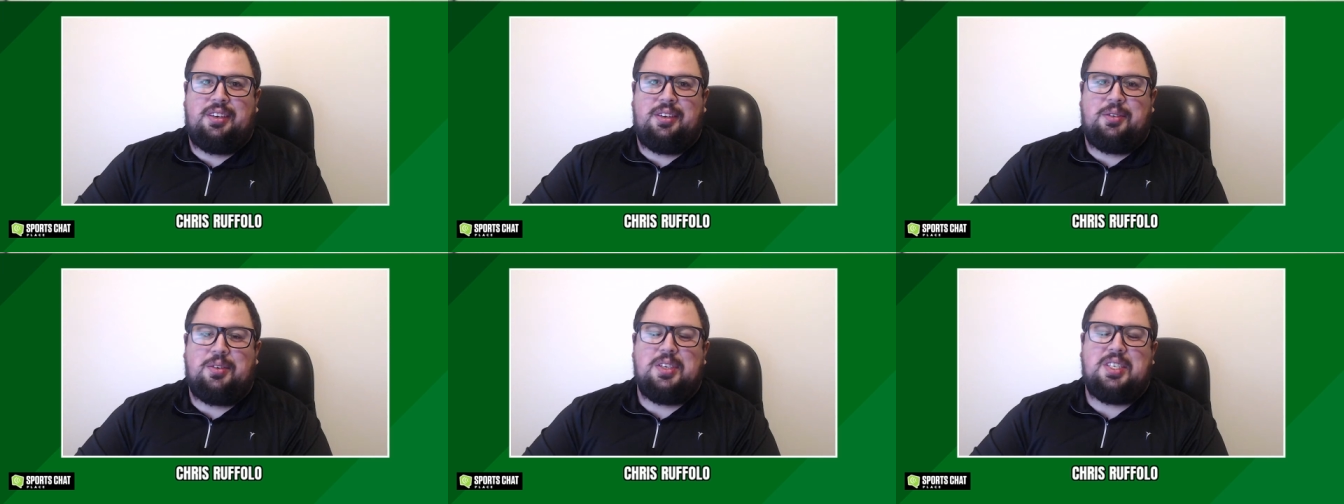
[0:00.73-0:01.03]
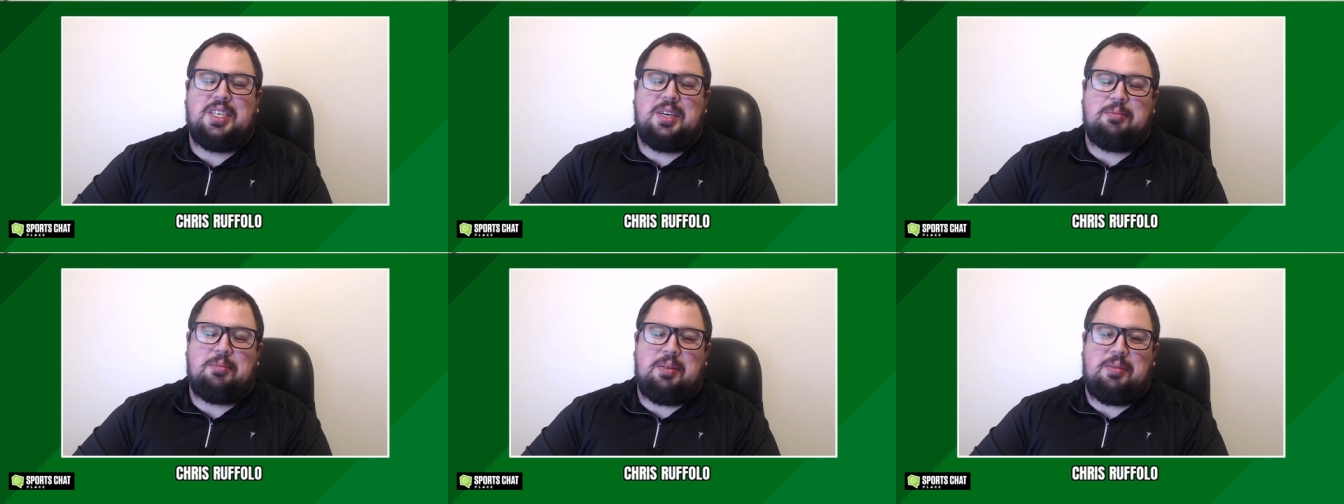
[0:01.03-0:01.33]

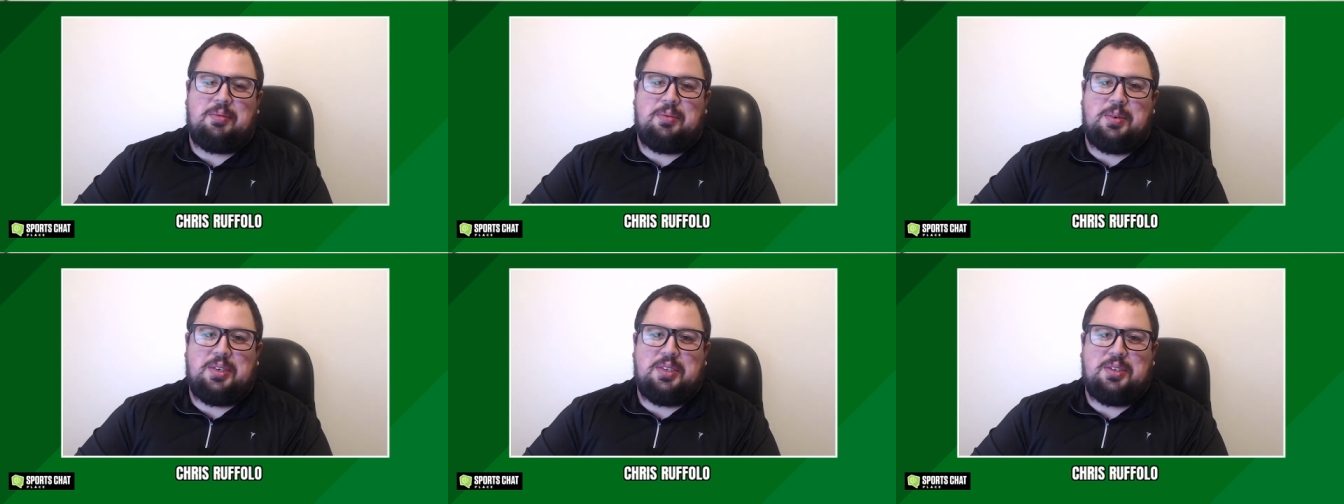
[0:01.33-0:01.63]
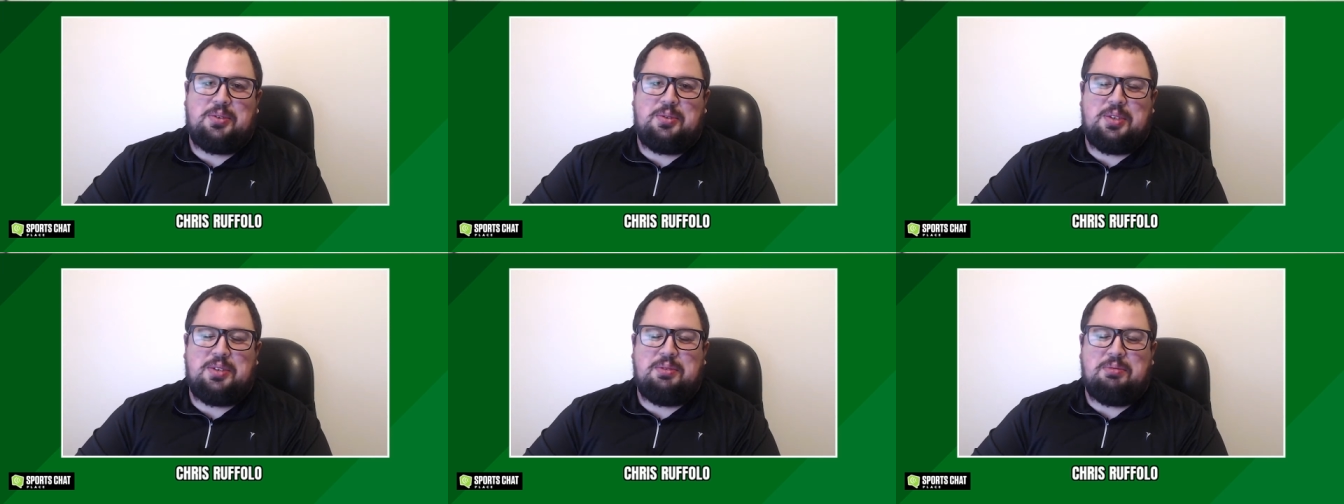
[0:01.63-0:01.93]
What's up, everyone?
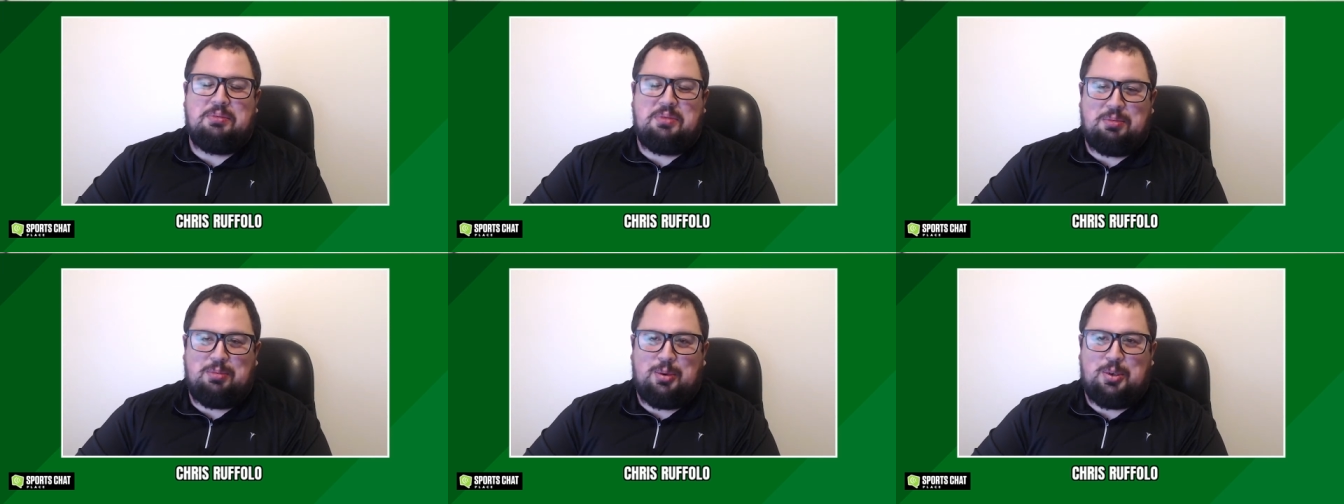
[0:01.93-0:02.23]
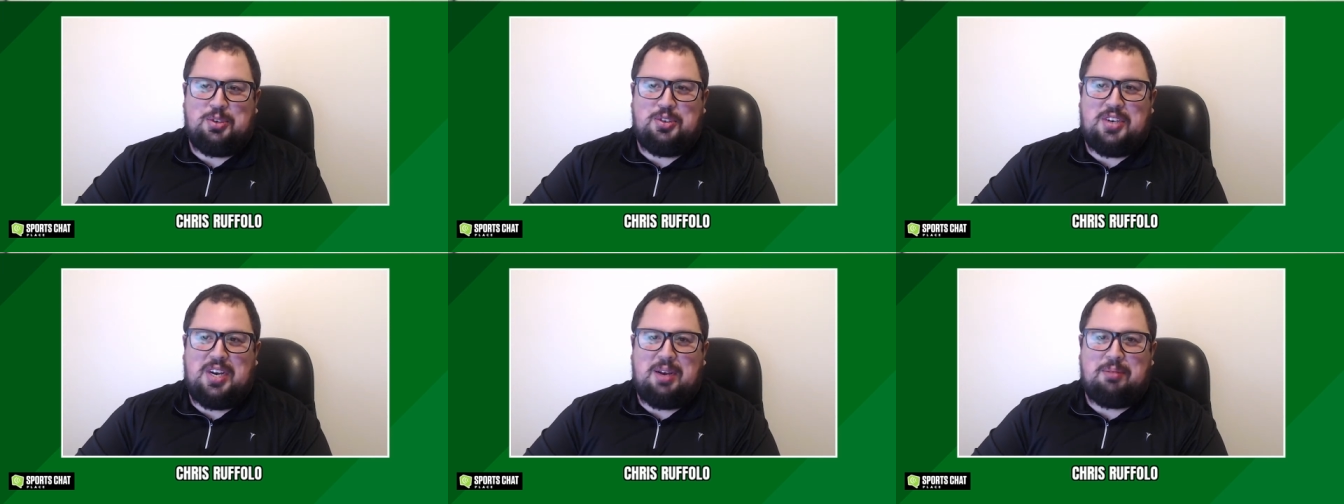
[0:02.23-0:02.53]
It's Chris from
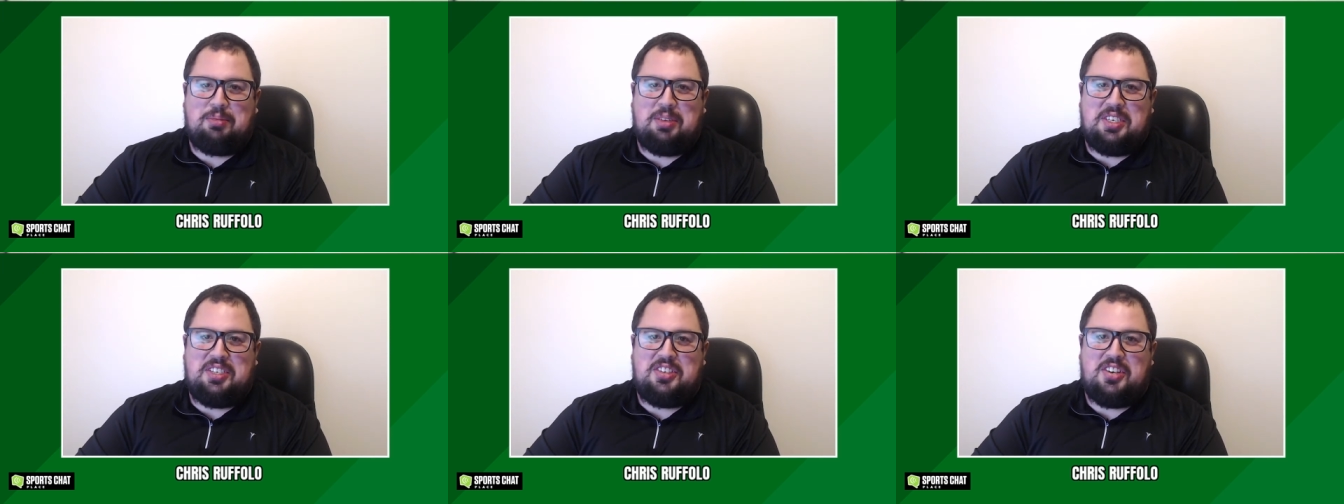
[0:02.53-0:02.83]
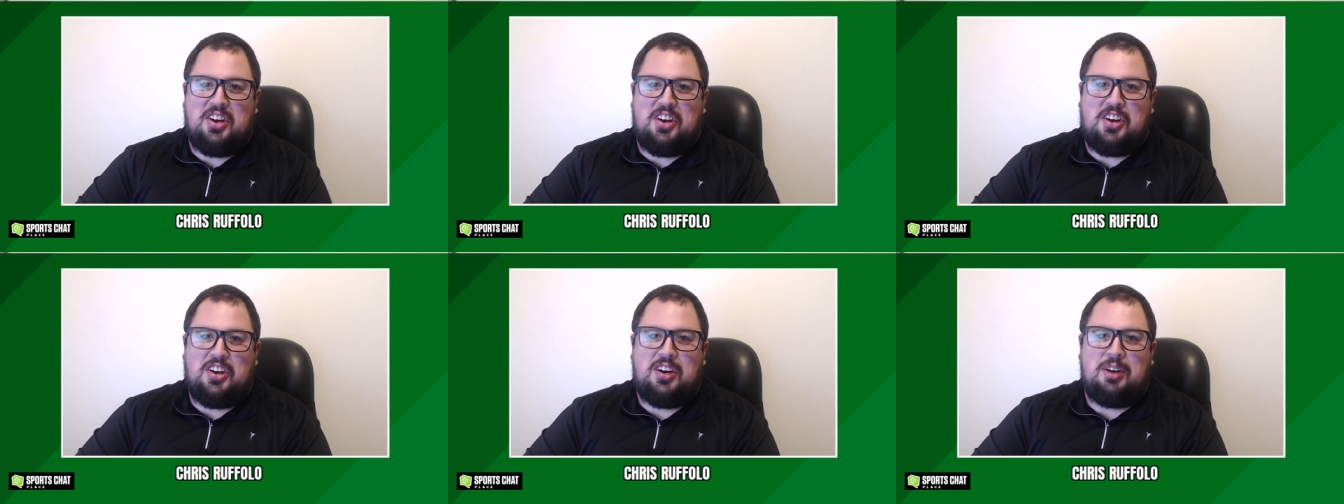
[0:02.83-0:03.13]

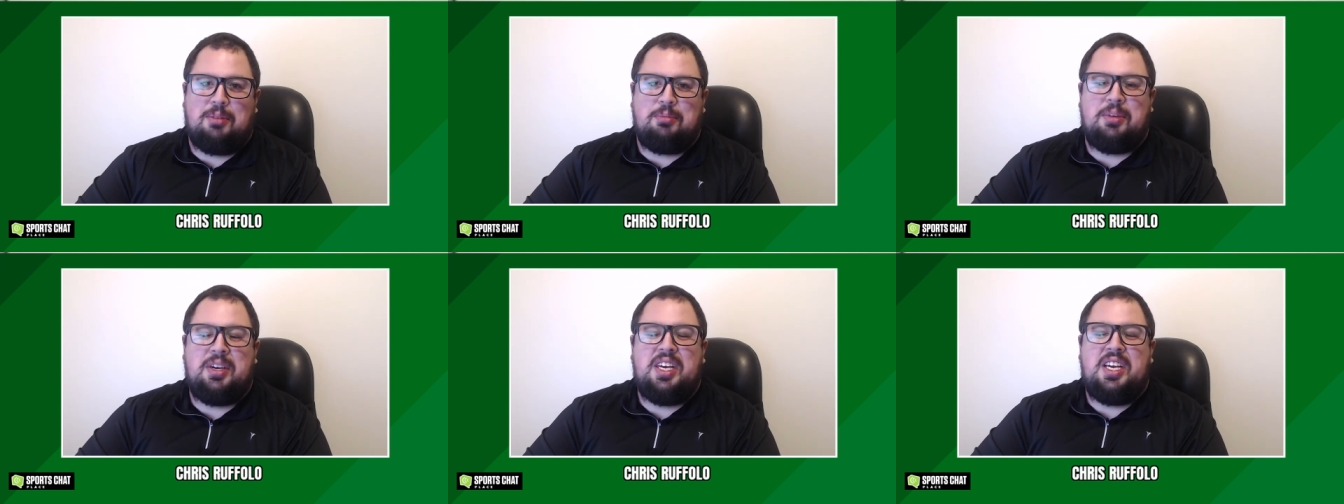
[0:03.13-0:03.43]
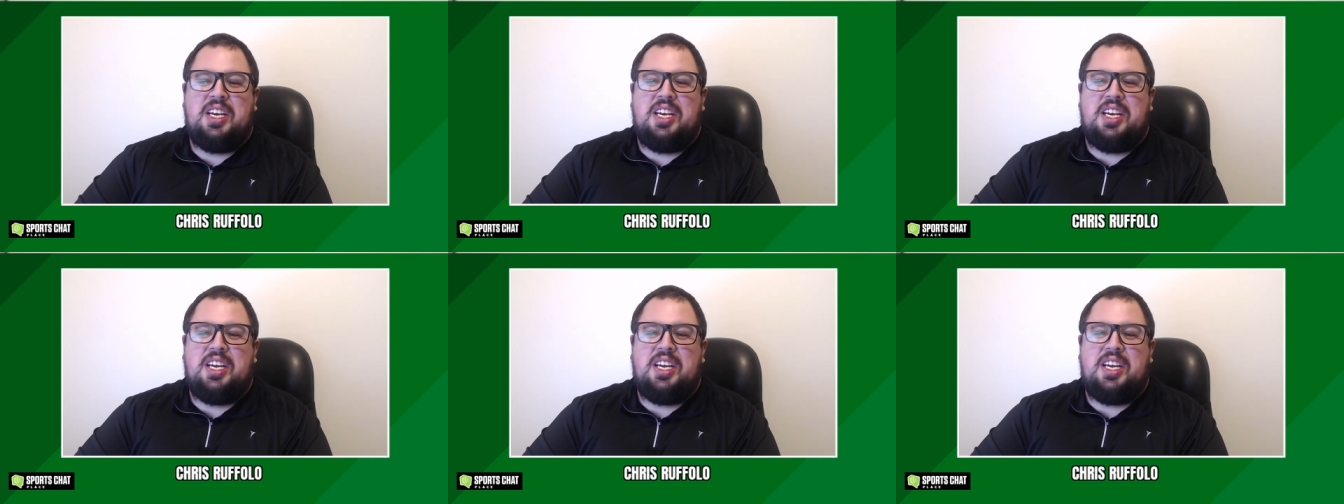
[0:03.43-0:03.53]
sportschatplace.com